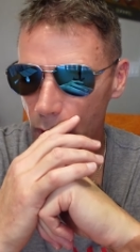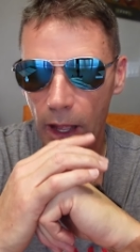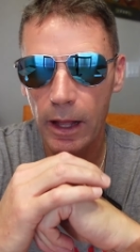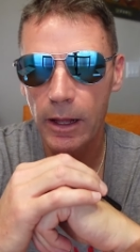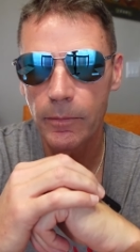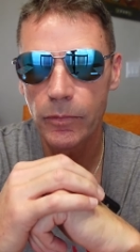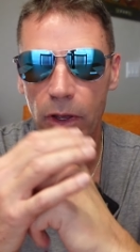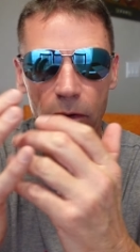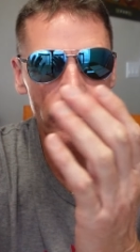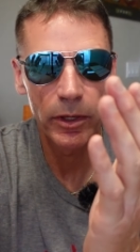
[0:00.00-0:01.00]
Um,
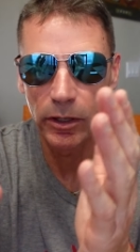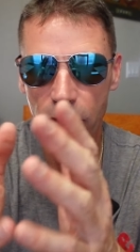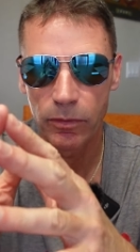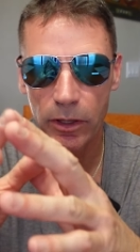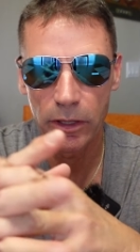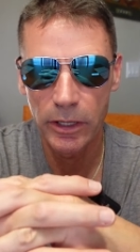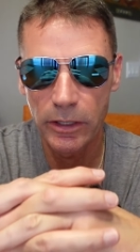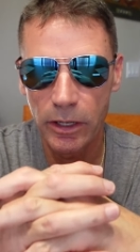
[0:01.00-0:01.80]
no, I'm not an affiliate.